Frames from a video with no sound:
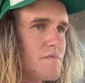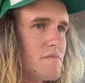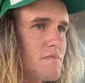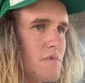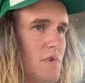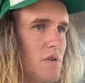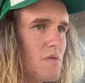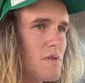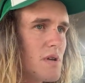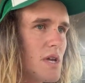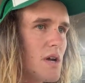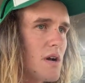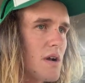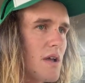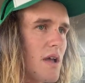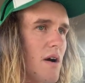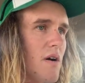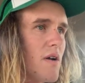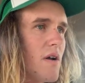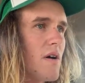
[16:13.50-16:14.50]
what do we
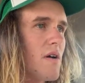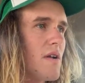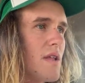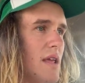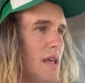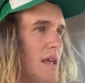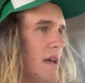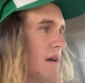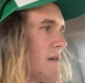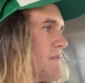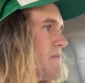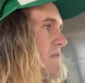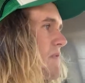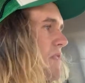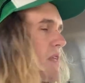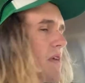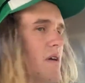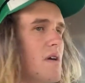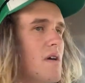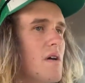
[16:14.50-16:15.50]
got going on here?
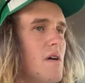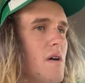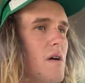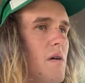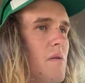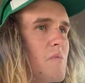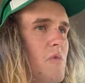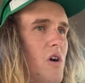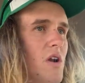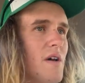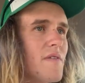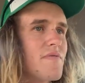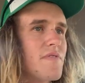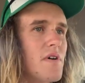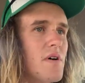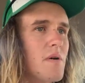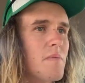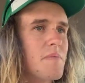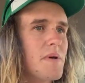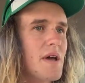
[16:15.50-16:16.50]
Might have
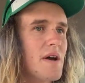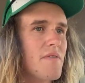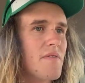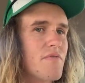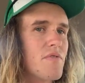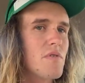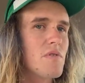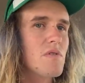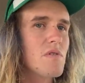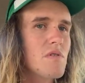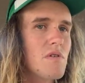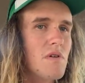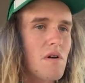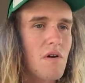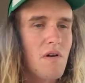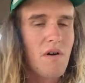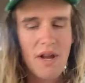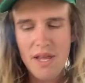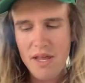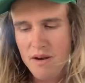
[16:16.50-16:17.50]
to hop out for a look,
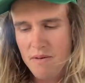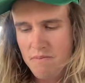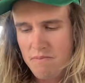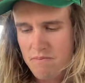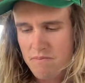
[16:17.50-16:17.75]
I reckon.